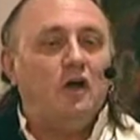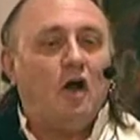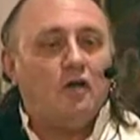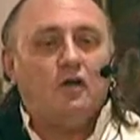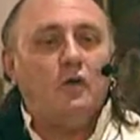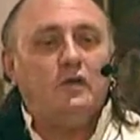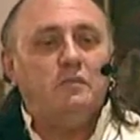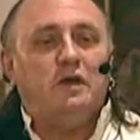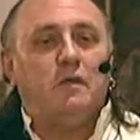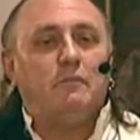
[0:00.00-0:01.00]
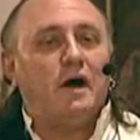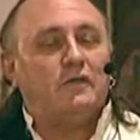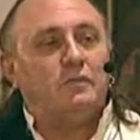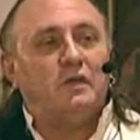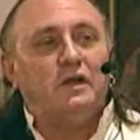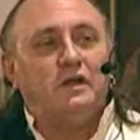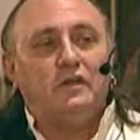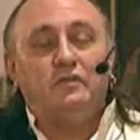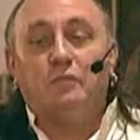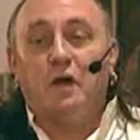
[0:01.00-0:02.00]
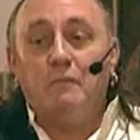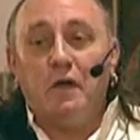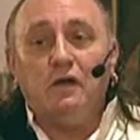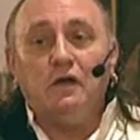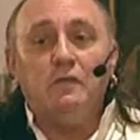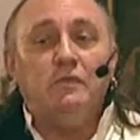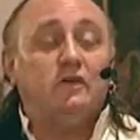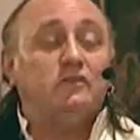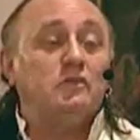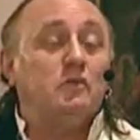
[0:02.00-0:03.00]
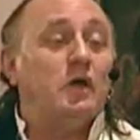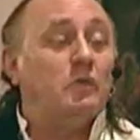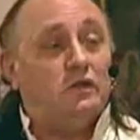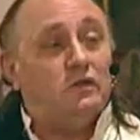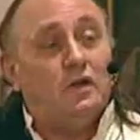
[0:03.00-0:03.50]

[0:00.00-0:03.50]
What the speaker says: are going to become possibilities, primarily because of the way we